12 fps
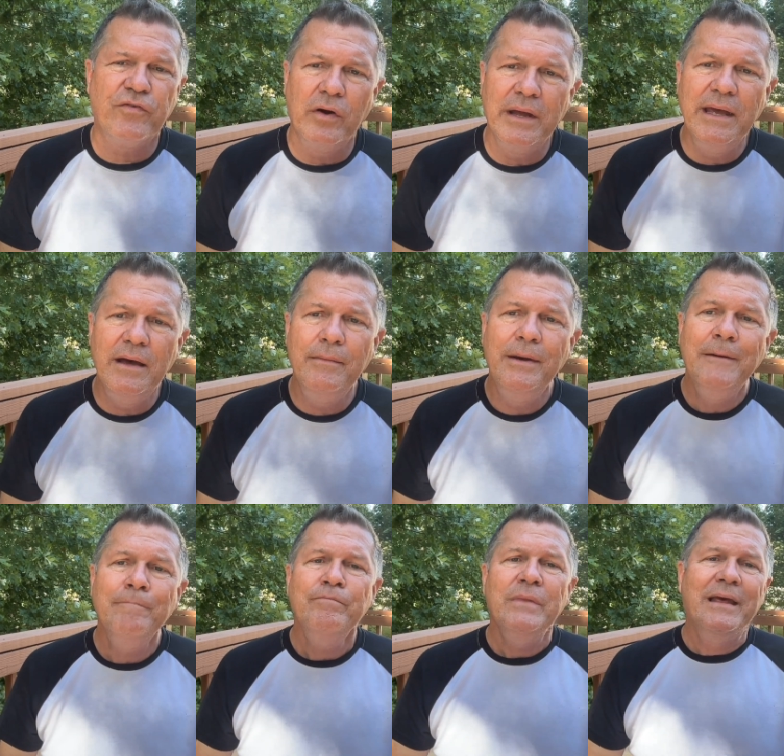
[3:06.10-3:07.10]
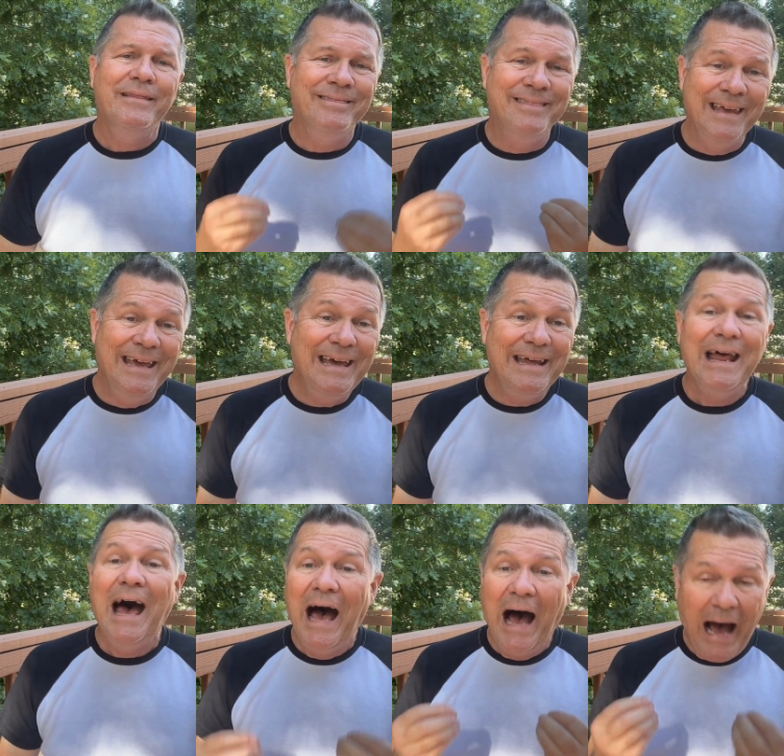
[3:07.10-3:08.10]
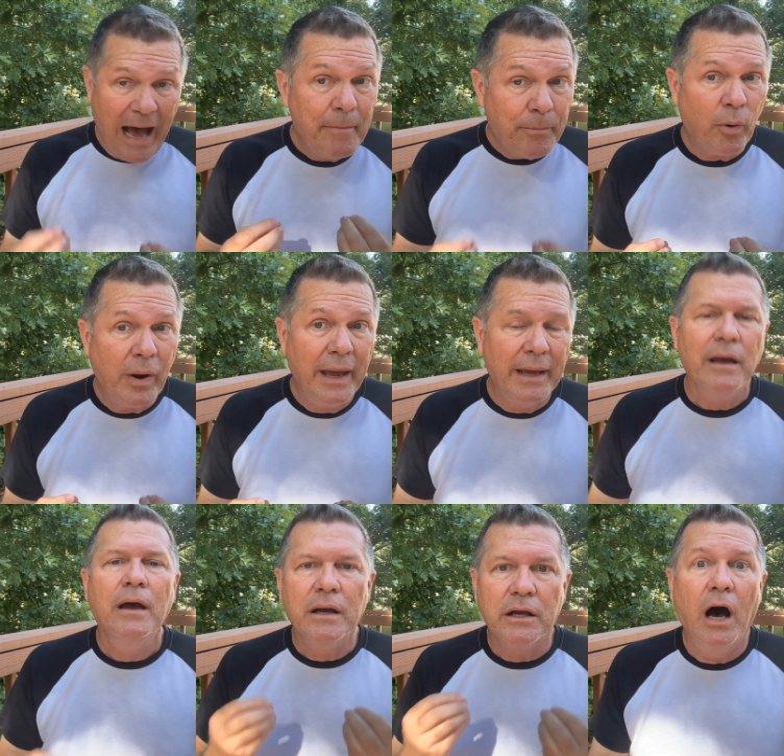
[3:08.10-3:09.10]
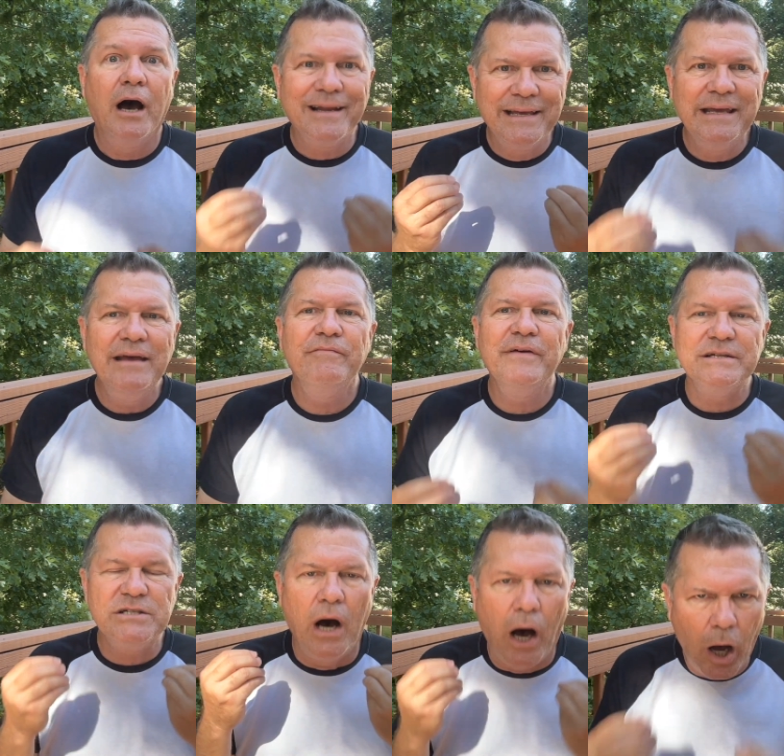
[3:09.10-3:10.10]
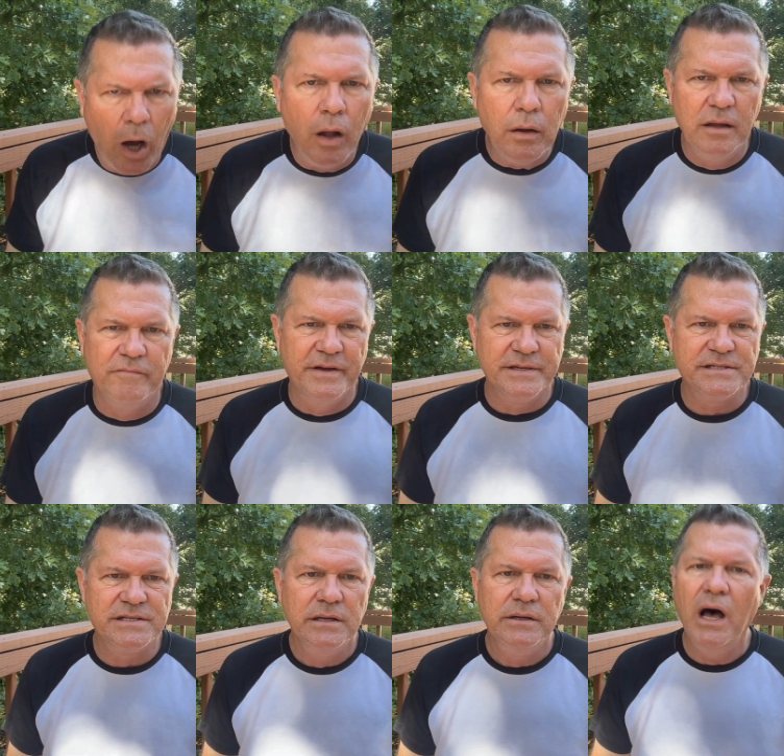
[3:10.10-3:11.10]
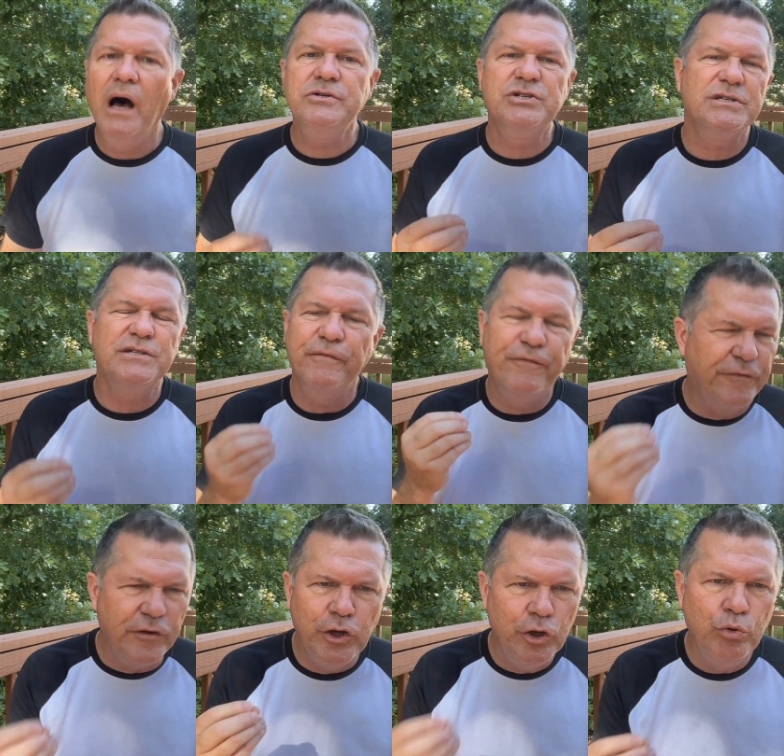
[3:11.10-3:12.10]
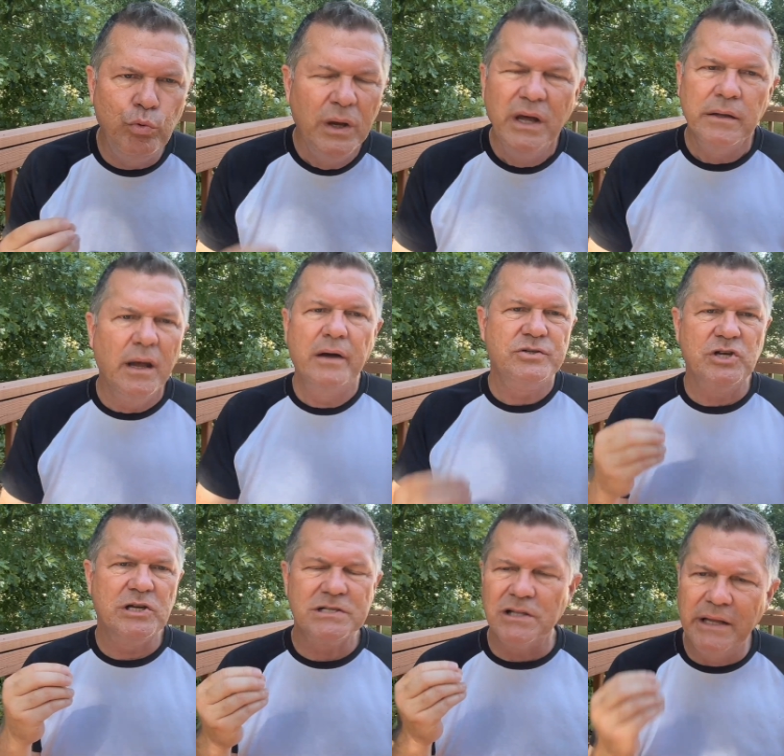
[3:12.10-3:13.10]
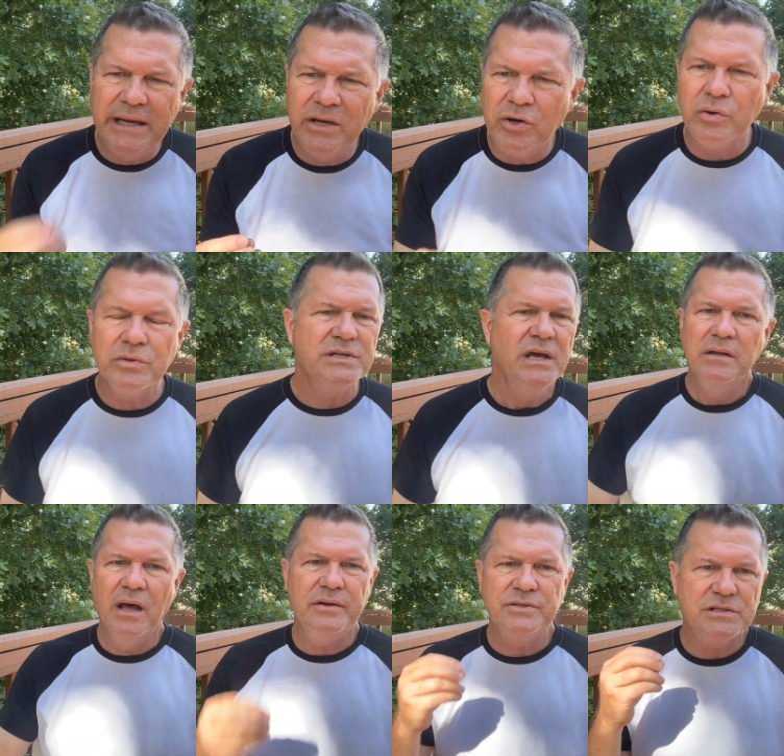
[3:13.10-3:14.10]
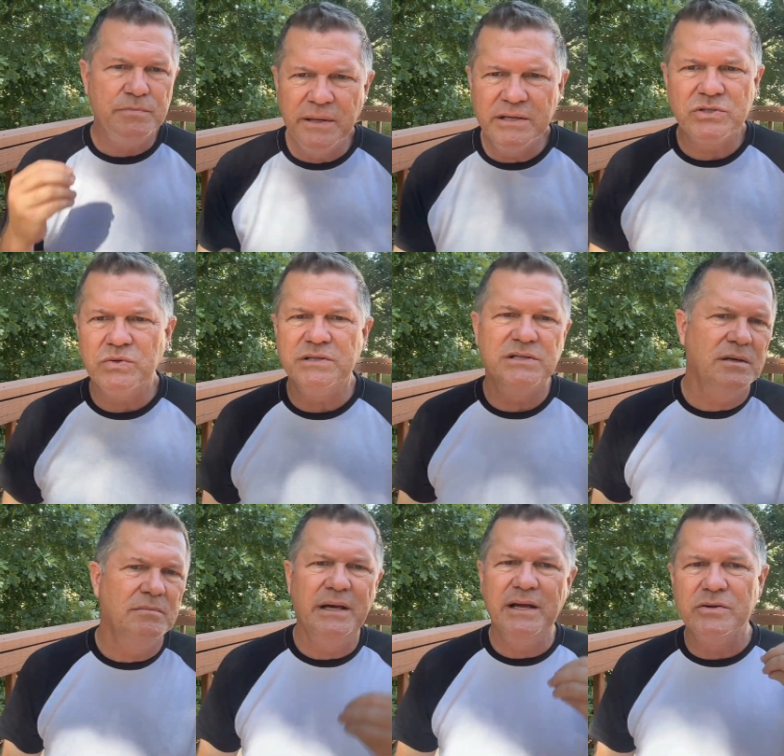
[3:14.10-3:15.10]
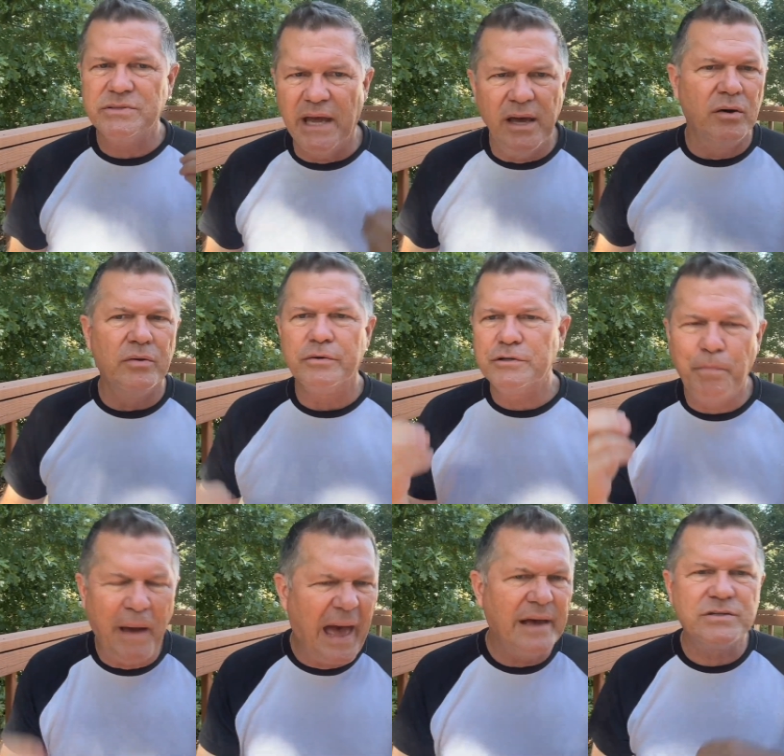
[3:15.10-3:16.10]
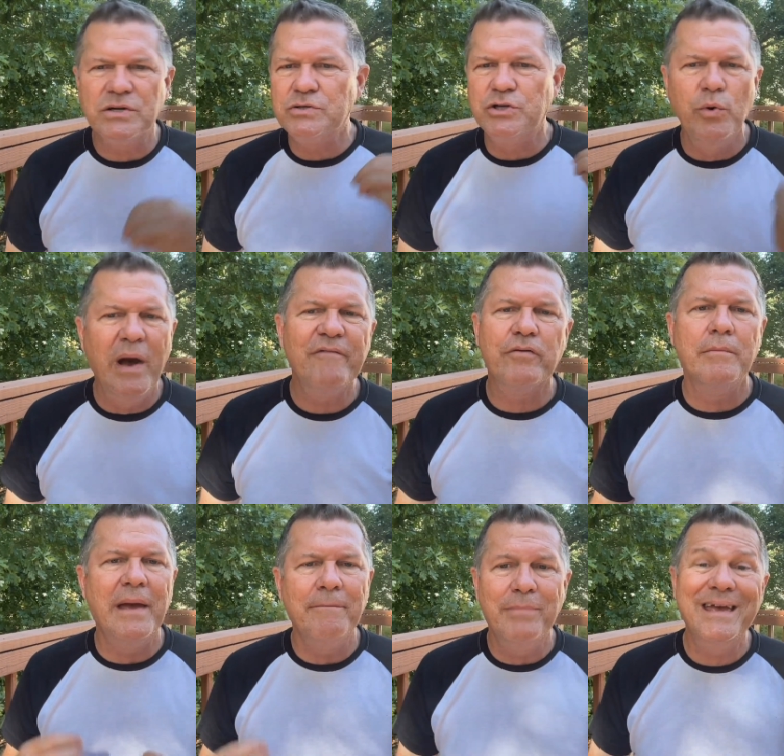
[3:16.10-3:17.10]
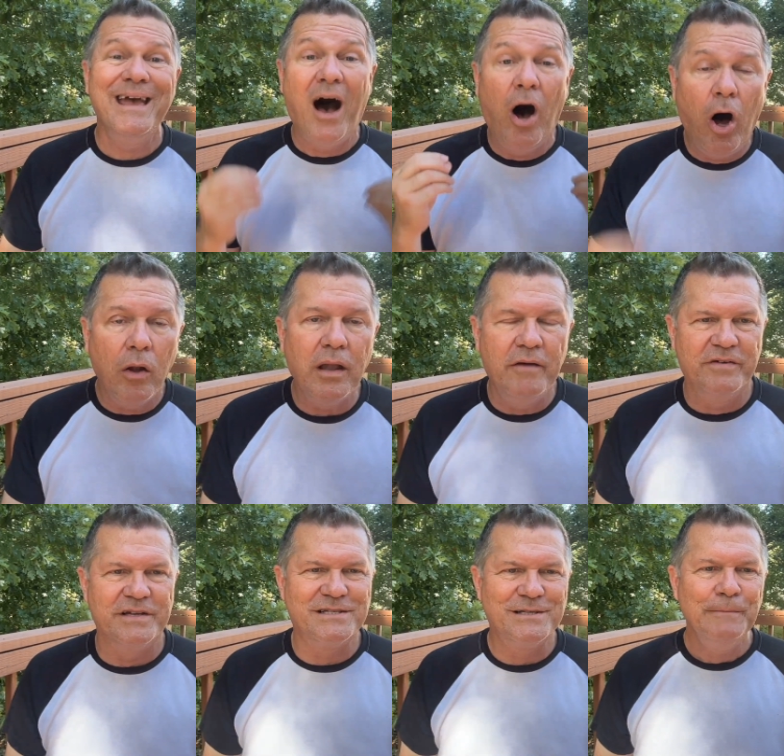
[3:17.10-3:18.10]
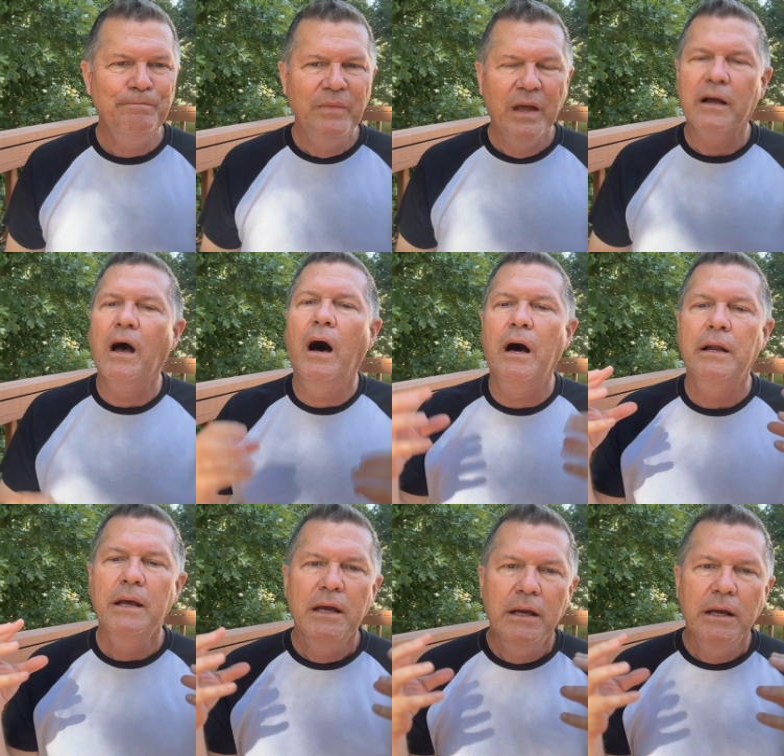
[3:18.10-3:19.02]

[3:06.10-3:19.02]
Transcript: for Him, then I'm praying God, give it to all of us, not just a few, not just leaders, not just ministry team leaders, elders, pastors, whoever it may be, all of us. God,